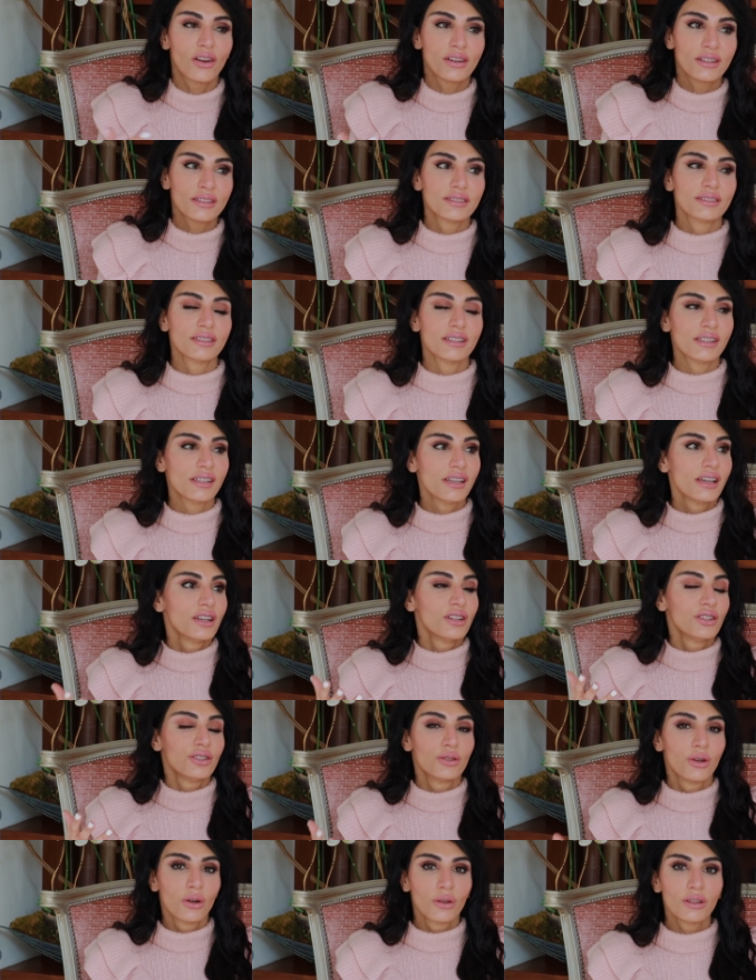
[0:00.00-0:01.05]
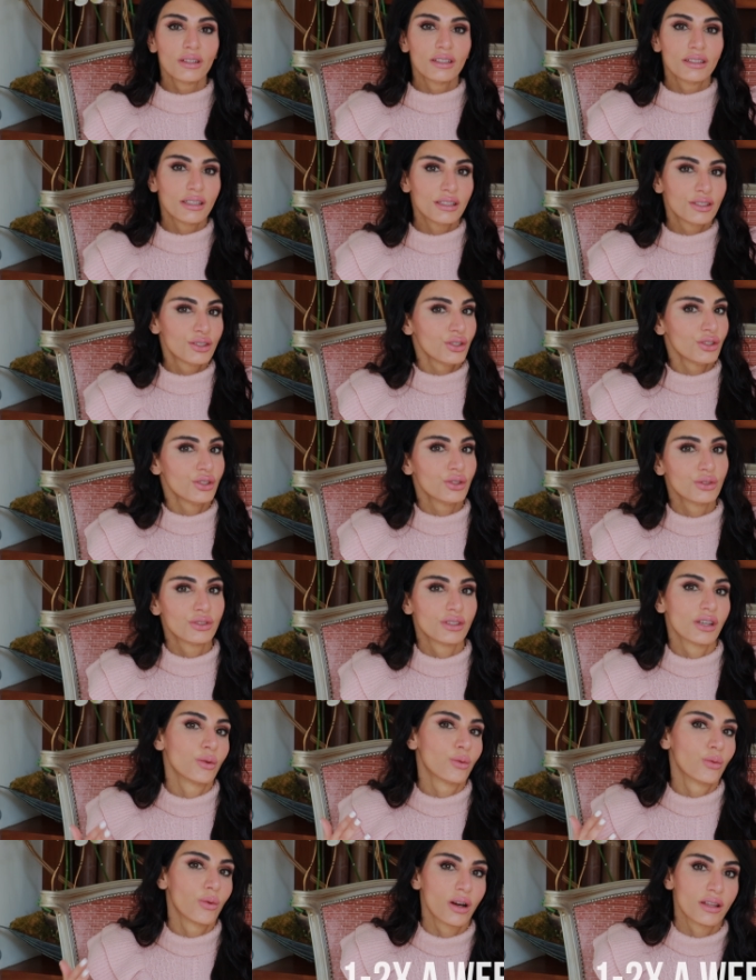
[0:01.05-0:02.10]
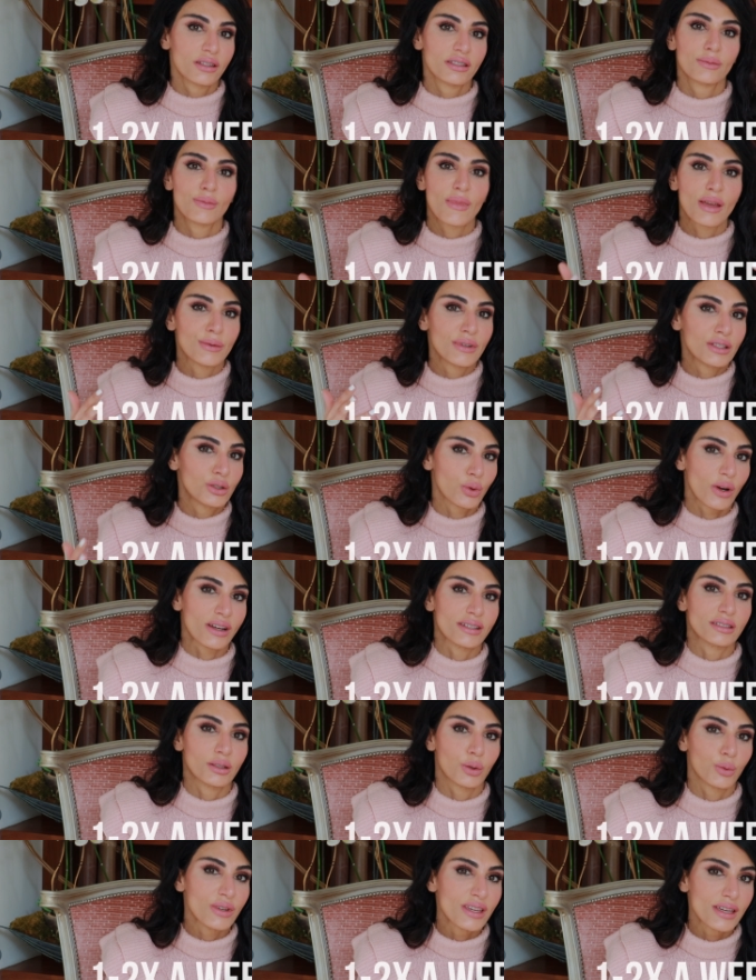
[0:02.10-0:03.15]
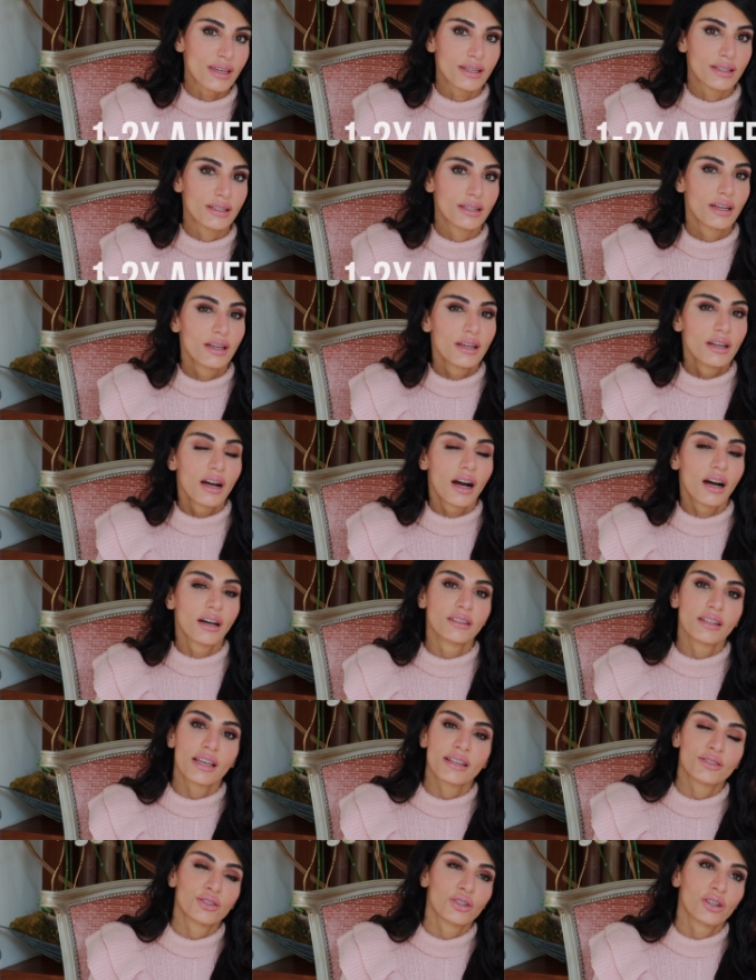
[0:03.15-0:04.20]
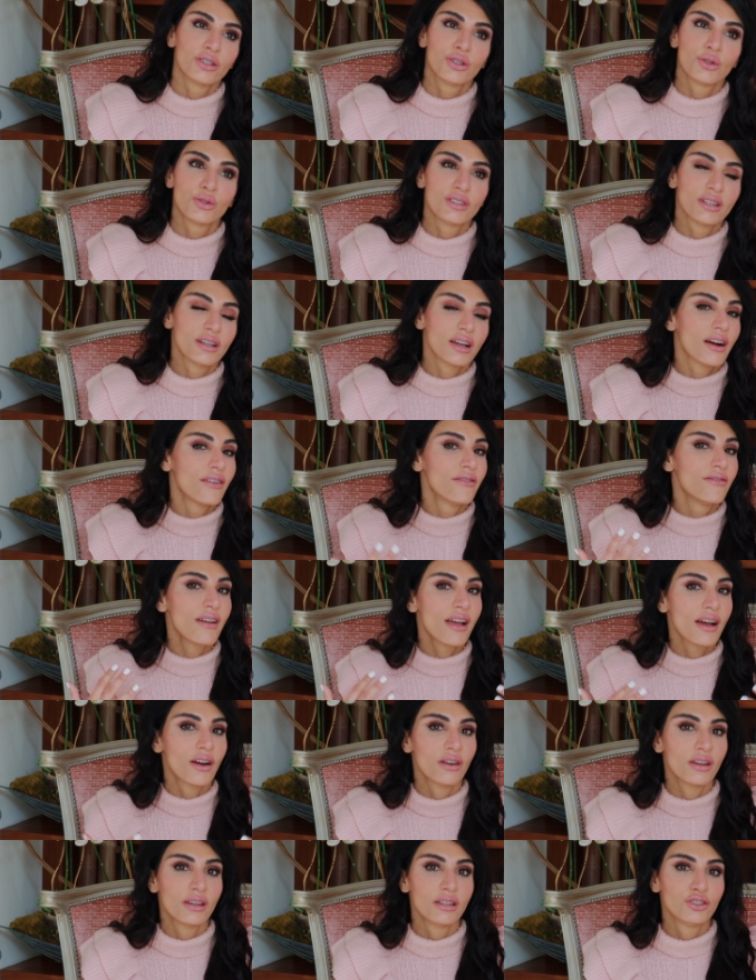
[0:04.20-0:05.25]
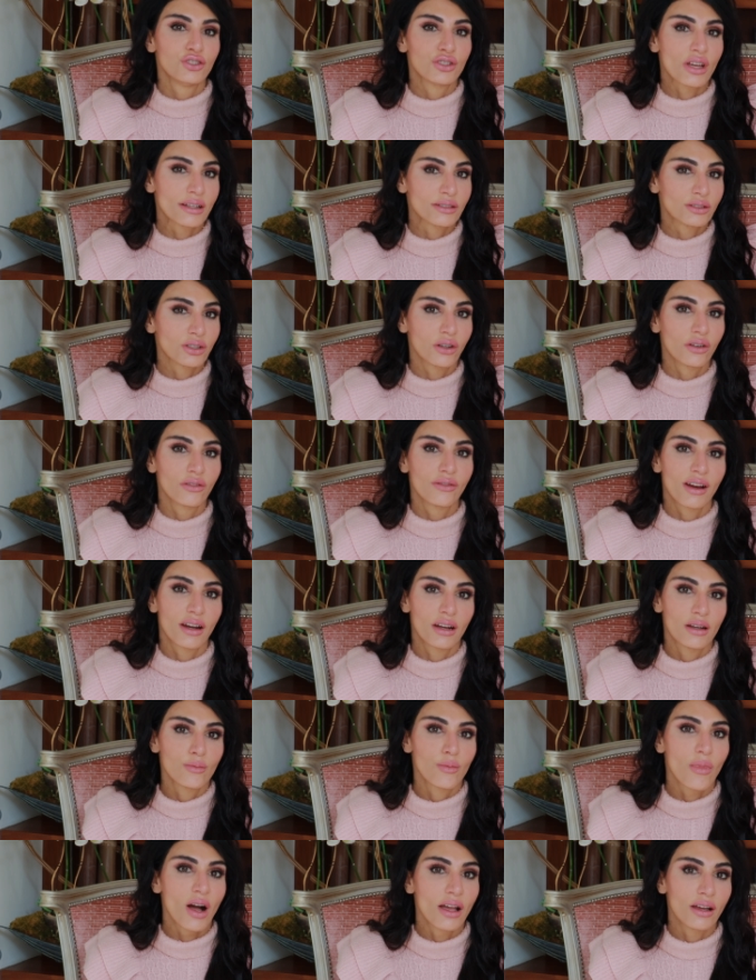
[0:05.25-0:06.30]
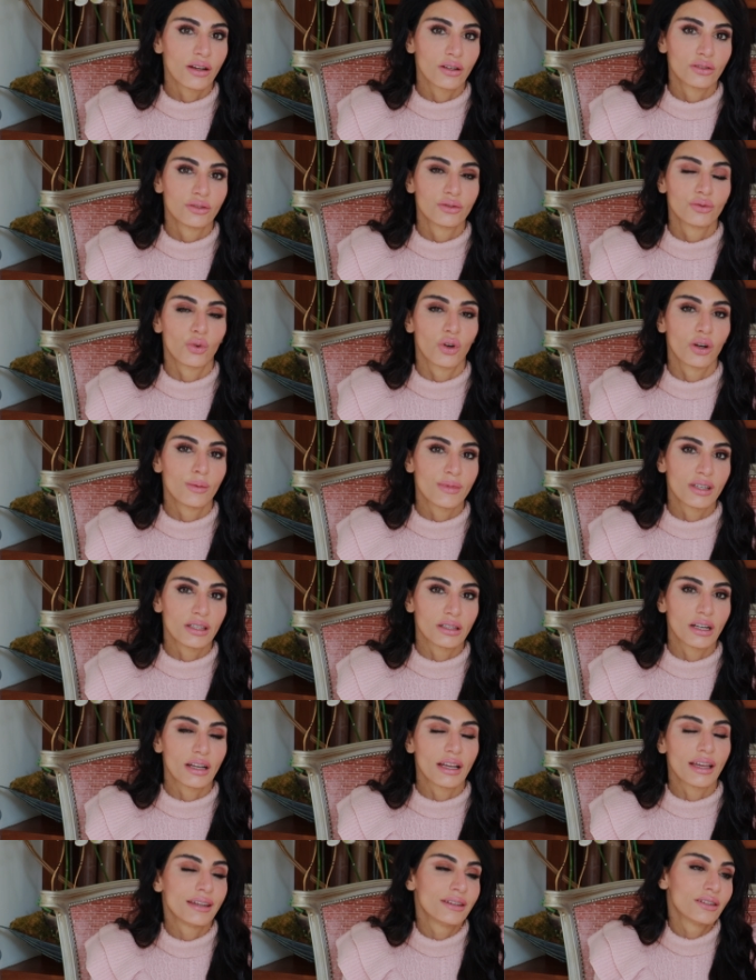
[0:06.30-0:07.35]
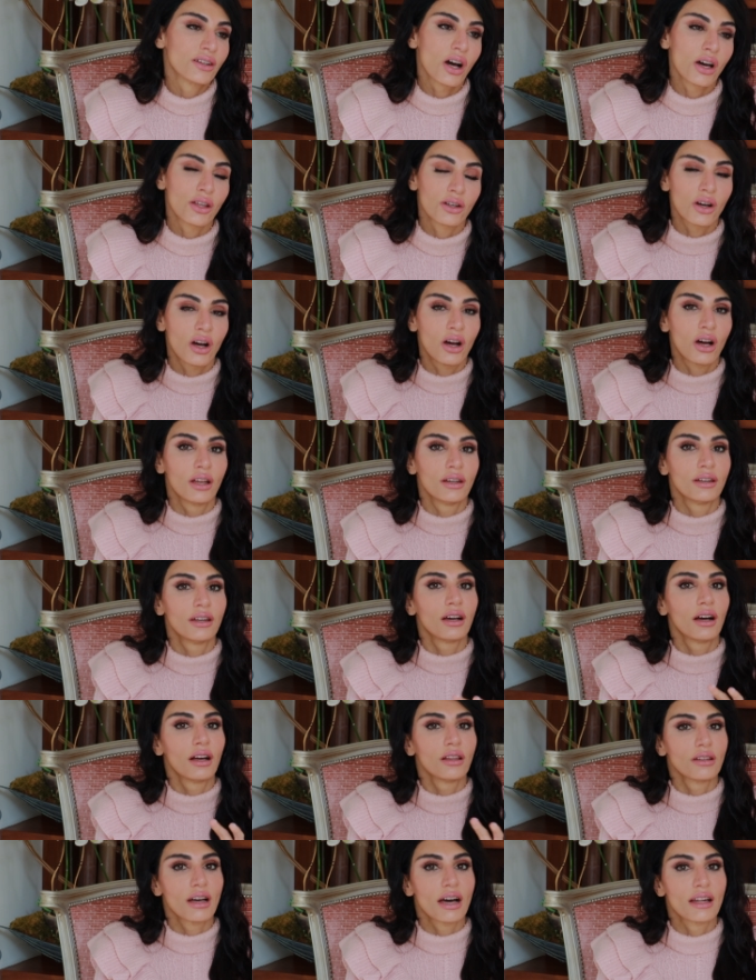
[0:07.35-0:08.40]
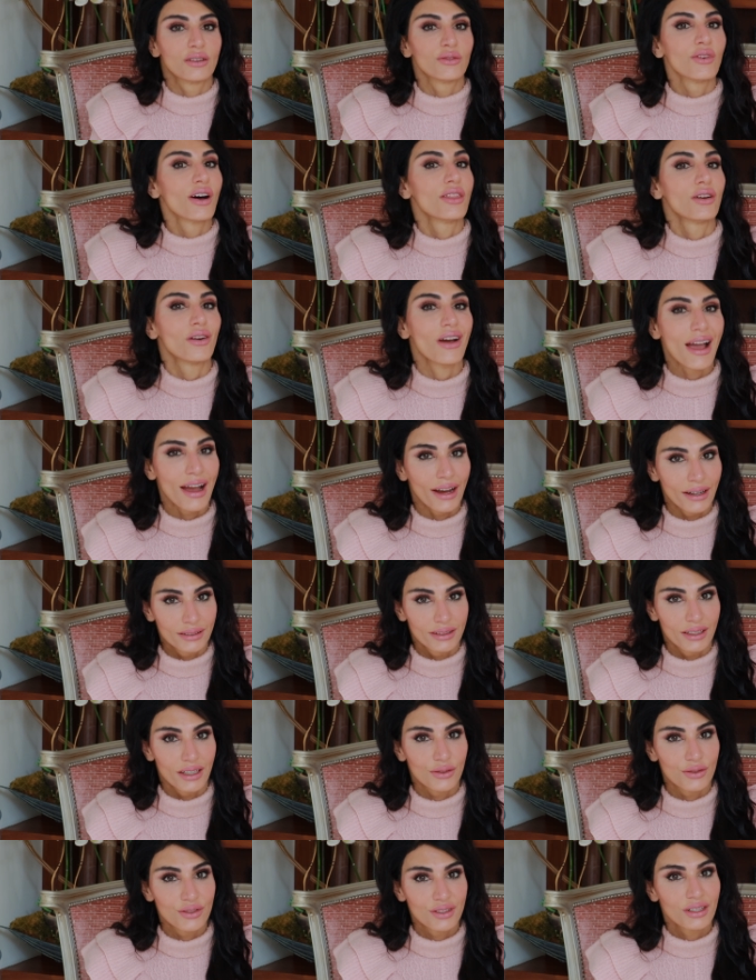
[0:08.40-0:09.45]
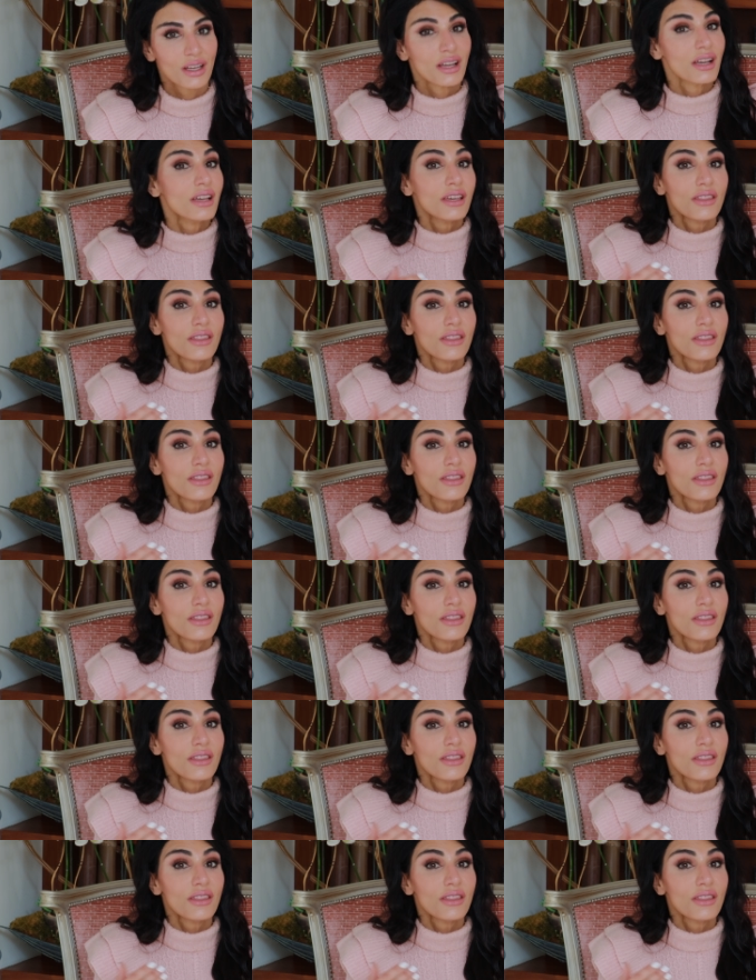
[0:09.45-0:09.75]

Honestly, you only need to use it once, maybe twice a week, unless you're using a very gentle, very mild formula and not on a lot of other actives.